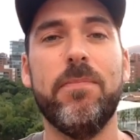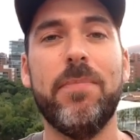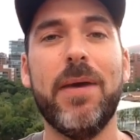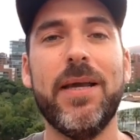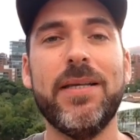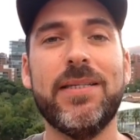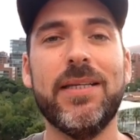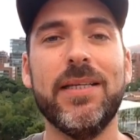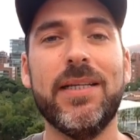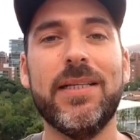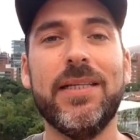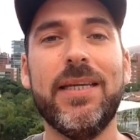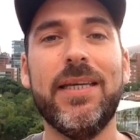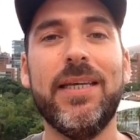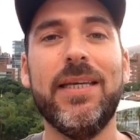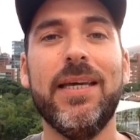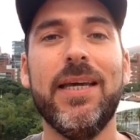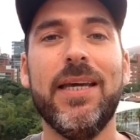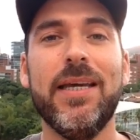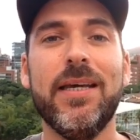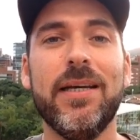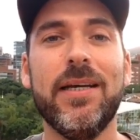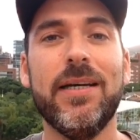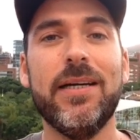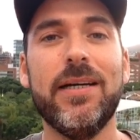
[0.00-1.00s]
Basically,
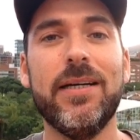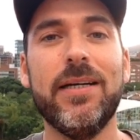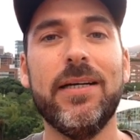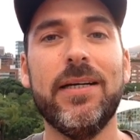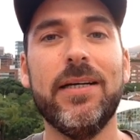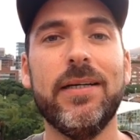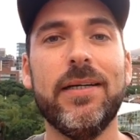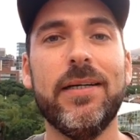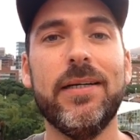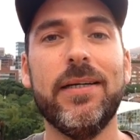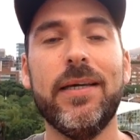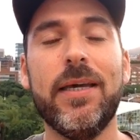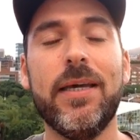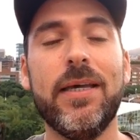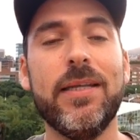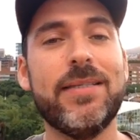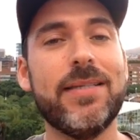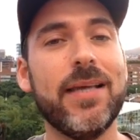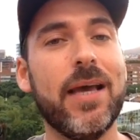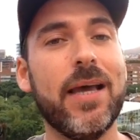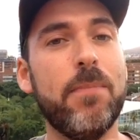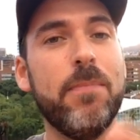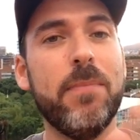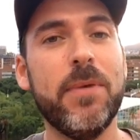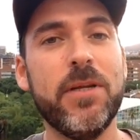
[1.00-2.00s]
it's
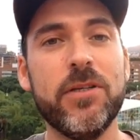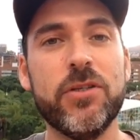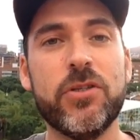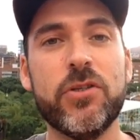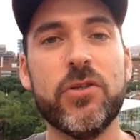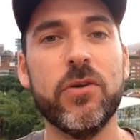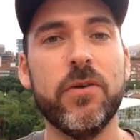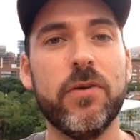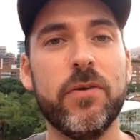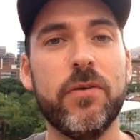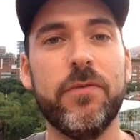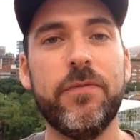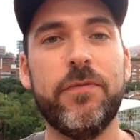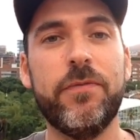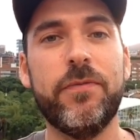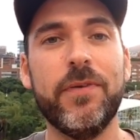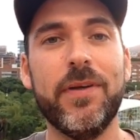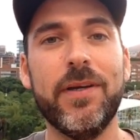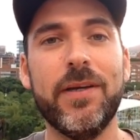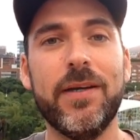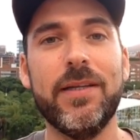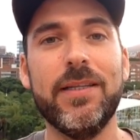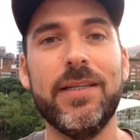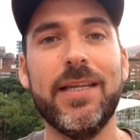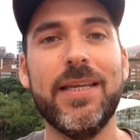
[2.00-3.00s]
administrative
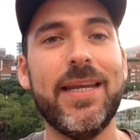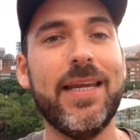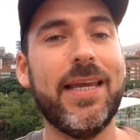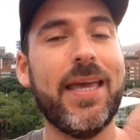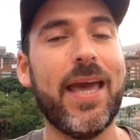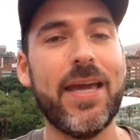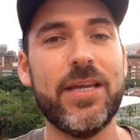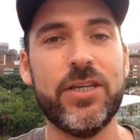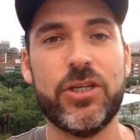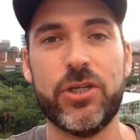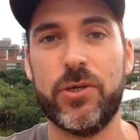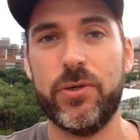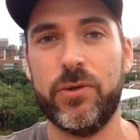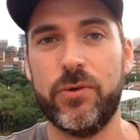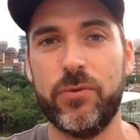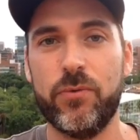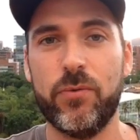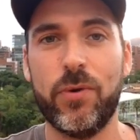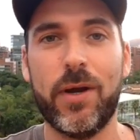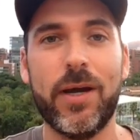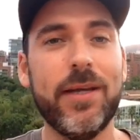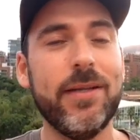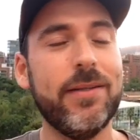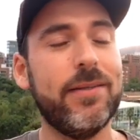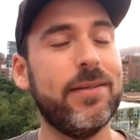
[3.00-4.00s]
litigation,
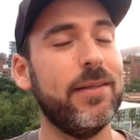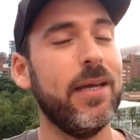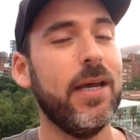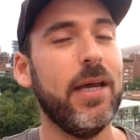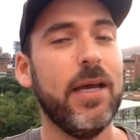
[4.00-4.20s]
right?